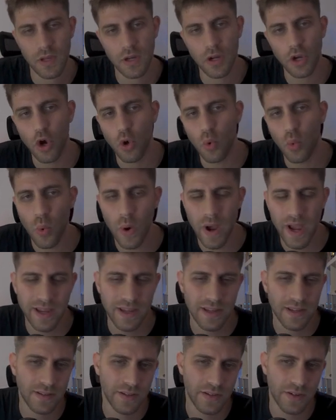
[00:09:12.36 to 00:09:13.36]
No
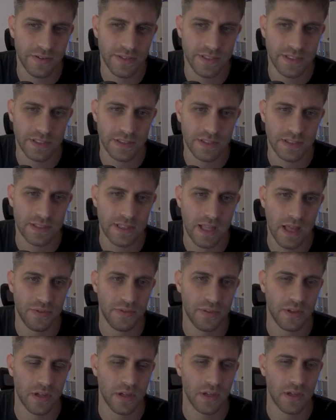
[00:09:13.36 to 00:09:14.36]
way, there is
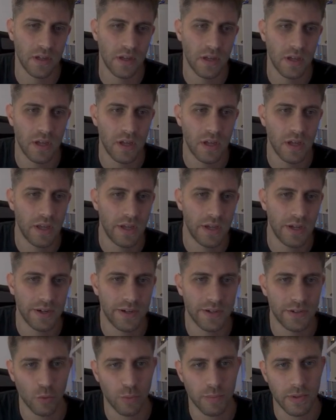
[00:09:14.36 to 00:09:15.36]
nothing
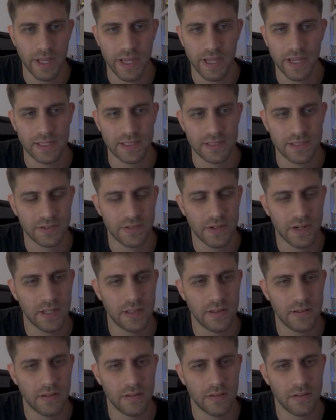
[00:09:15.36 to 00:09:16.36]
here to play against,
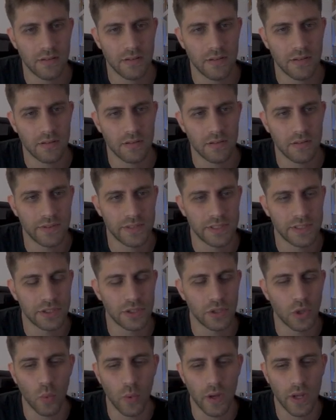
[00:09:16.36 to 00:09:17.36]
right? There is
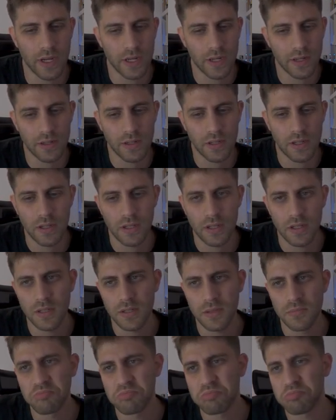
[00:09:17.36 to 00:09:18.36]
no one.
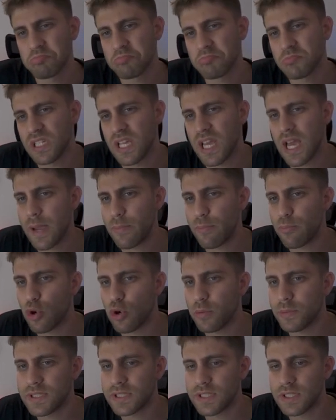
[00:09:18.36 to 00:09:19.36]
Yeah, I
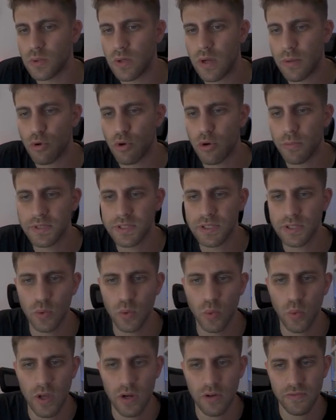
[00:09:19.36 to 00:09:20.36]
promise you,
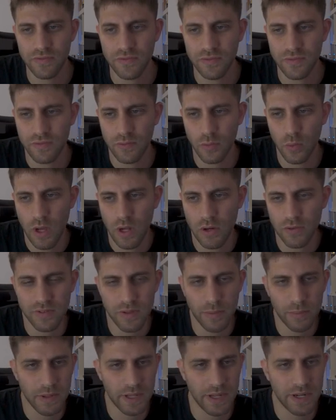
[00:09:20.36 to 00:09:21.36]
one of
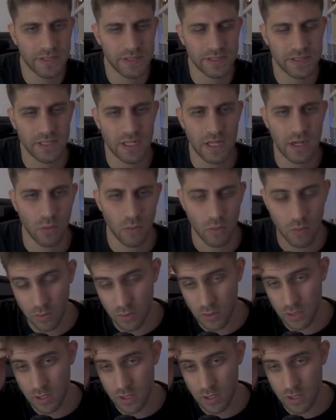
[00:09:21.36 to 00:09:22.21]
the players now